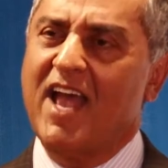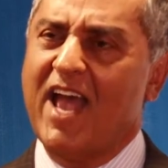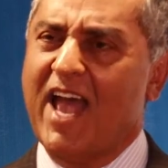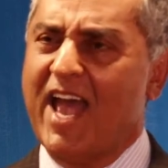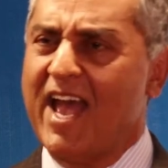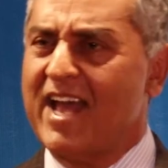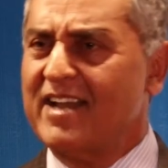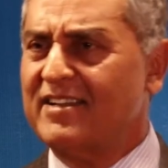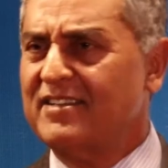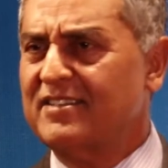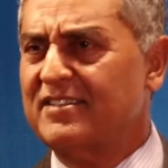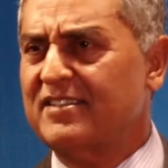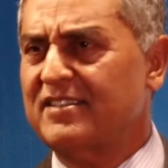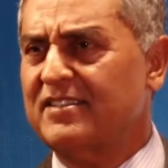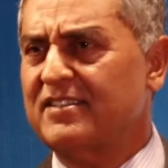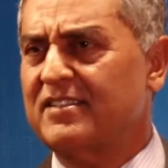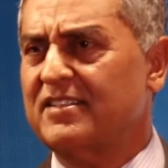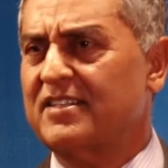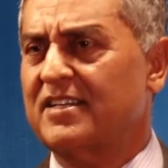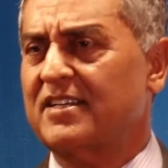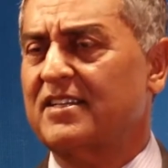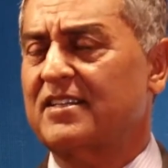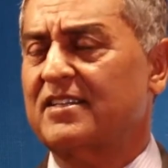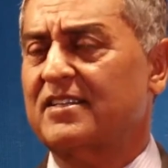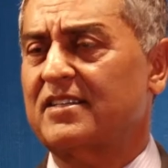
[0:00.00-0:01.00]

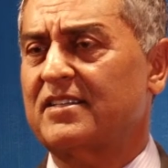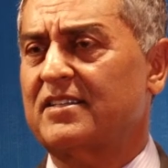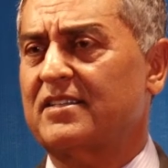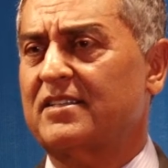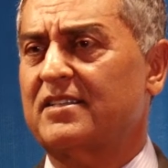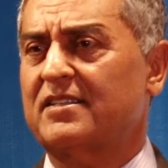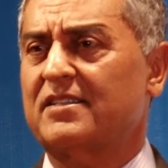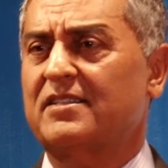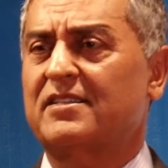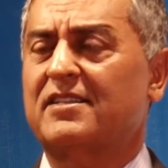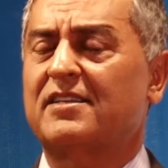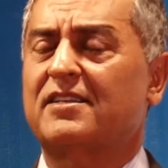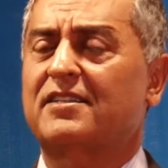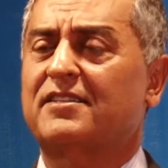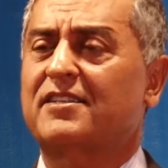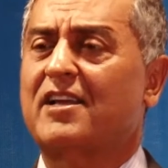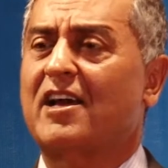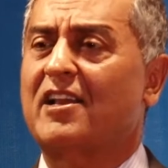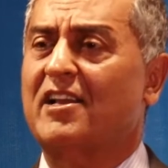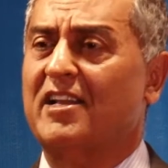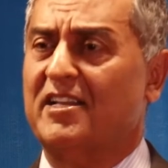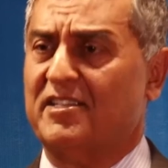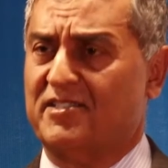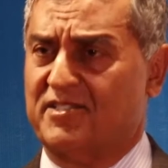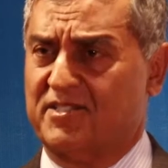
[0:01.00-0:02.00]
and the
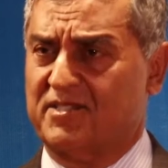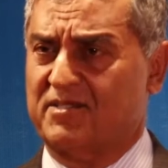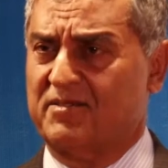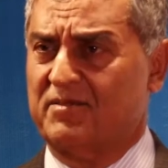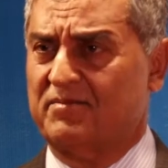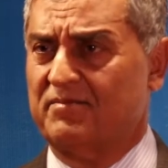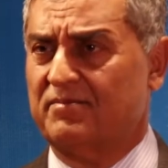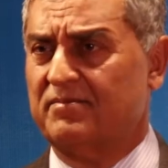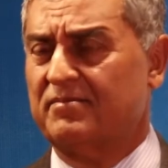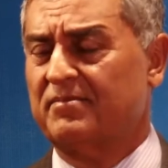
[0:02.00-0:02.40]
Dalits,